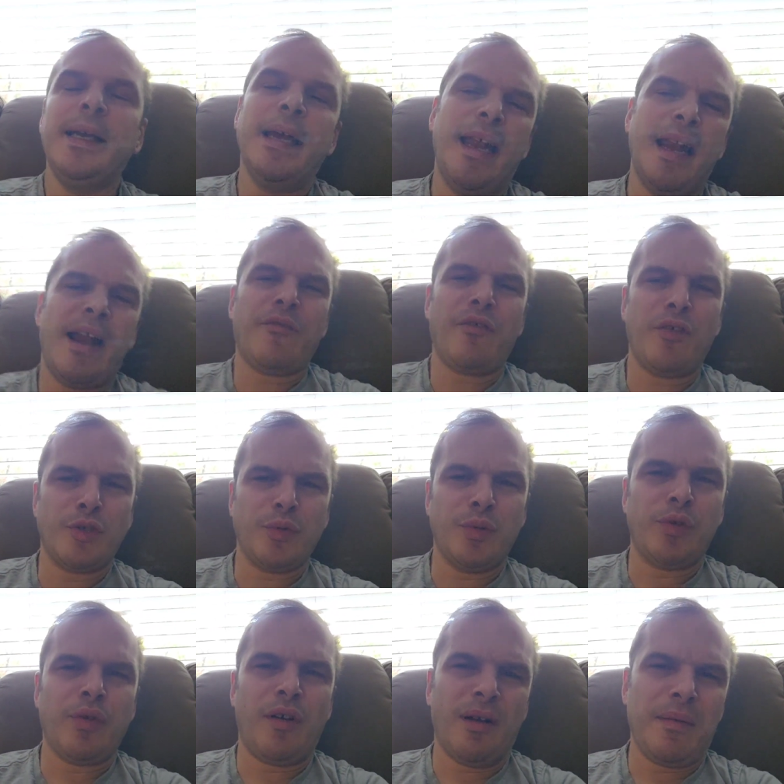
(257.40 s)
And of course, we'll
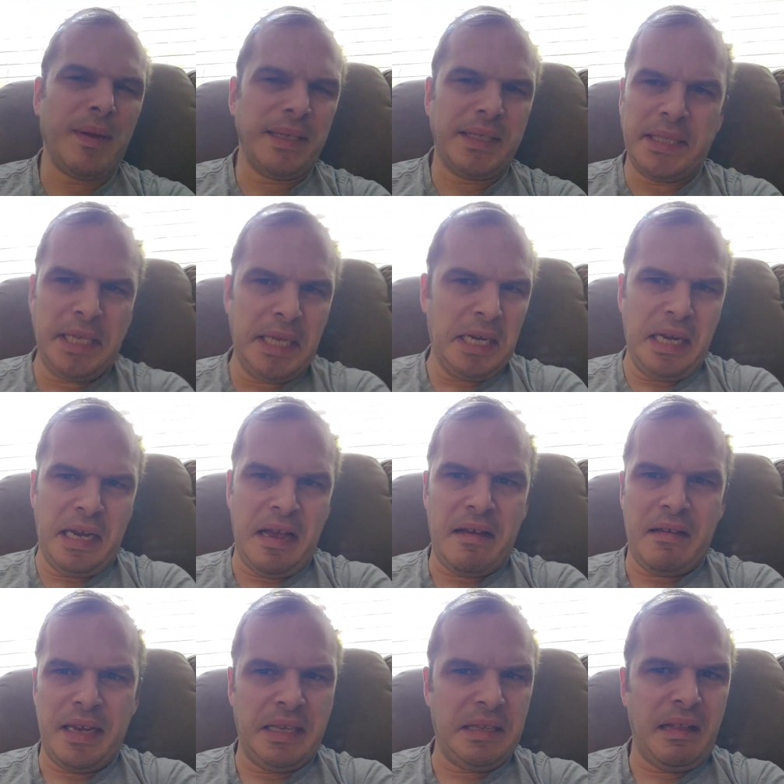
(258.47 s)
talk about Serie A,
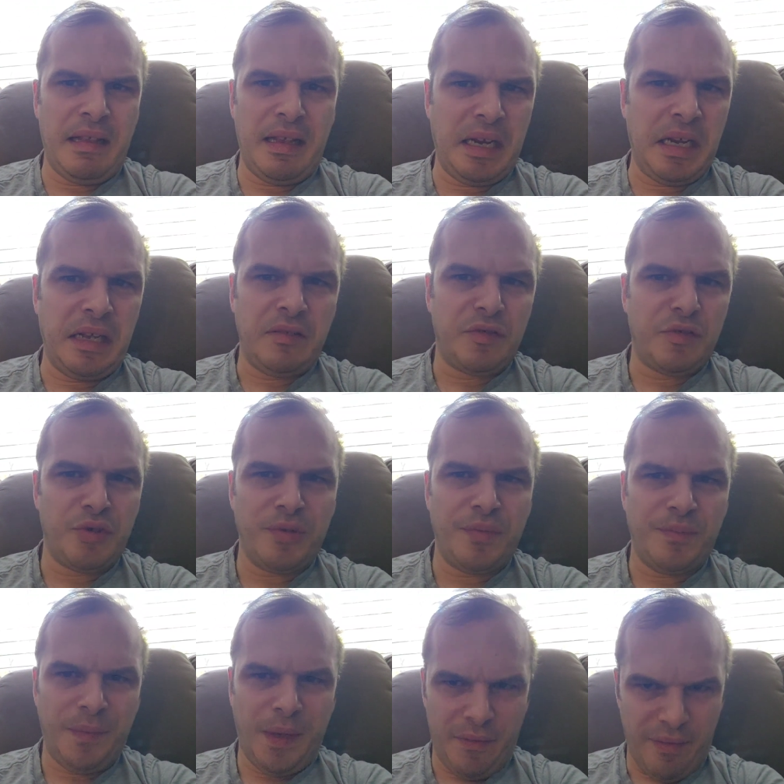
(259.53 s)
Italia Calcio.
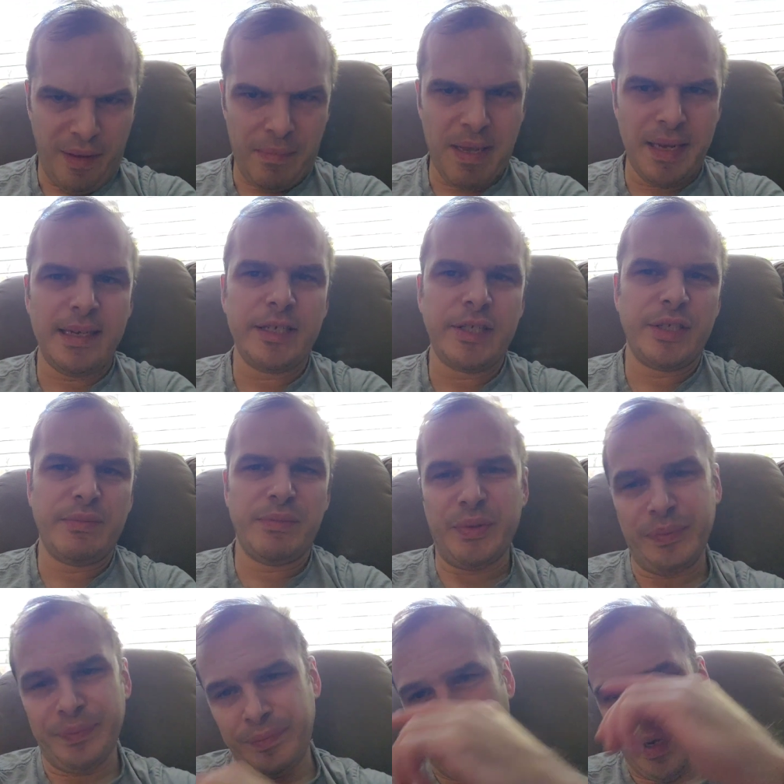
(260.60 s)
Va benissimo.
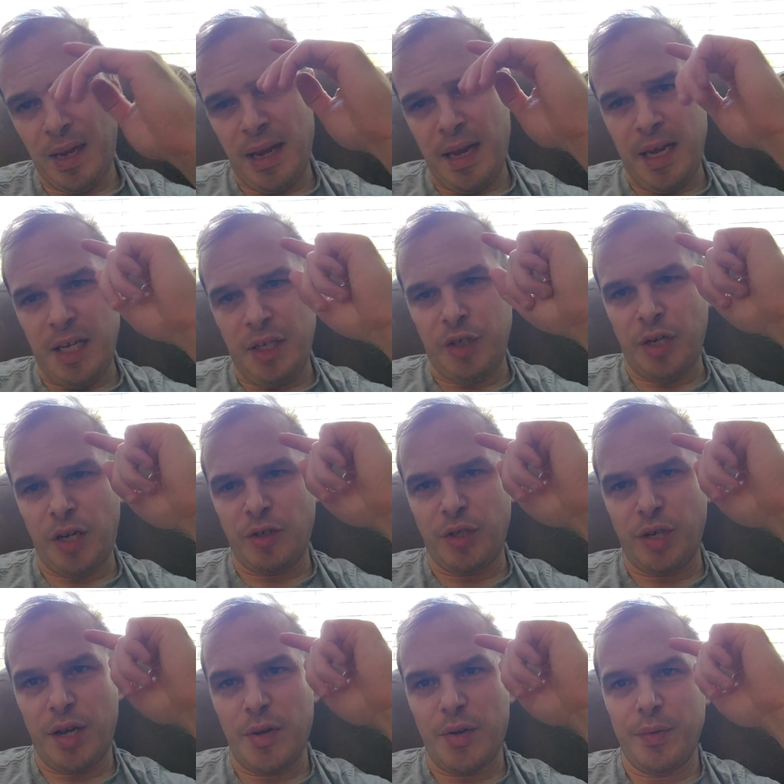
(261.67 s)
Ciao
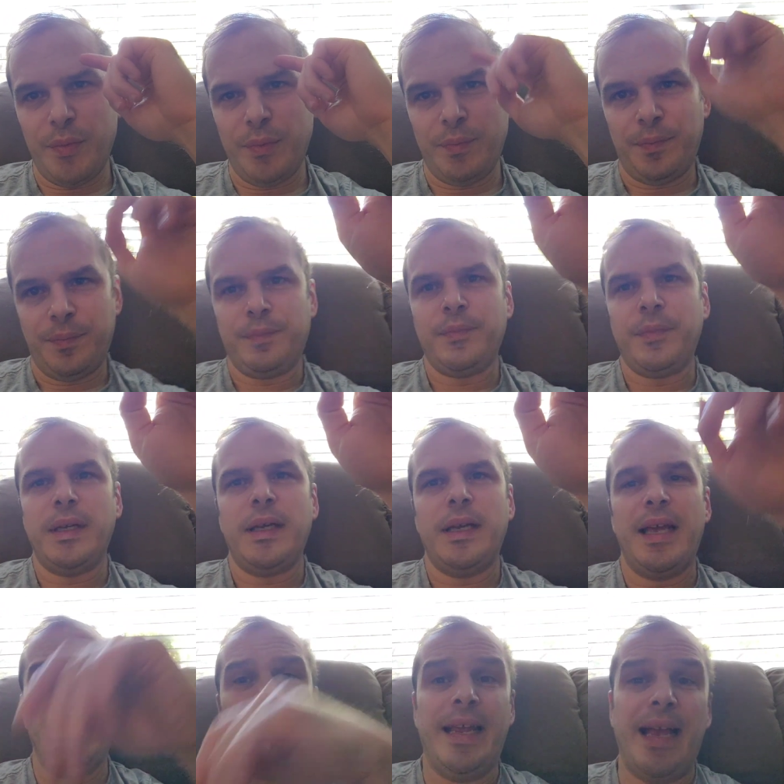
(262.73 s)
ciao
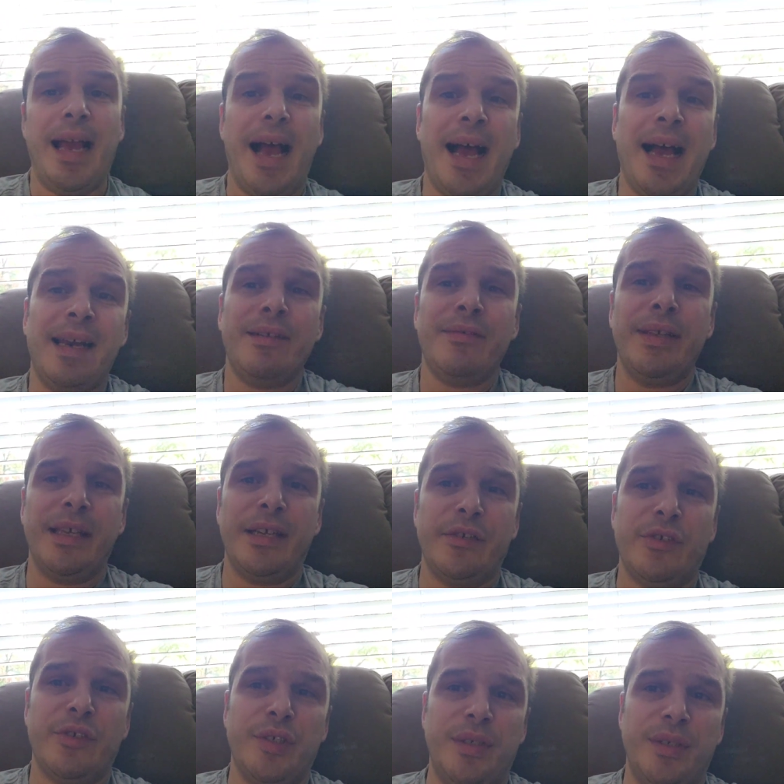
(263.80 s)
e
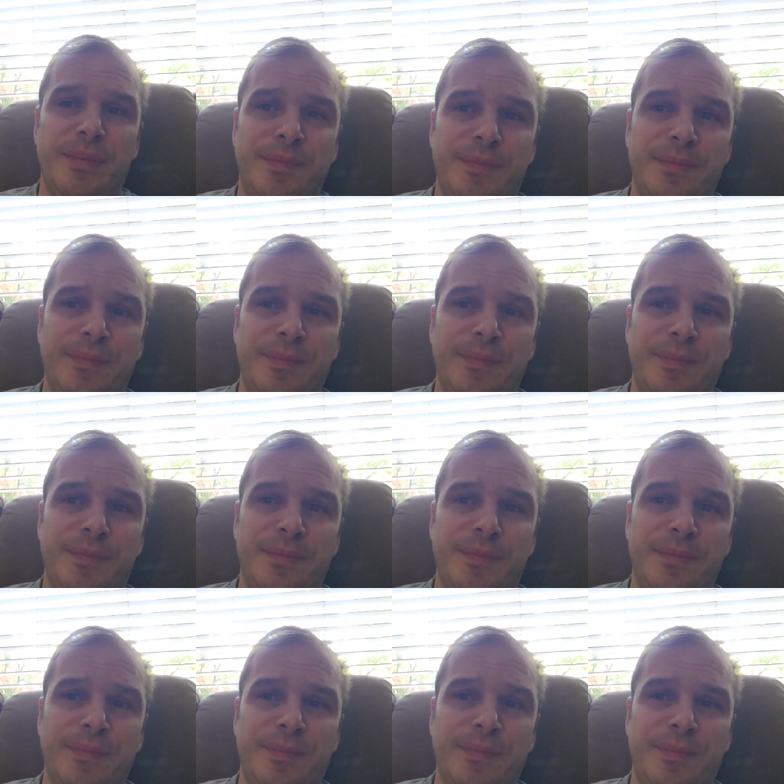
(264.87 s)
arrivederci.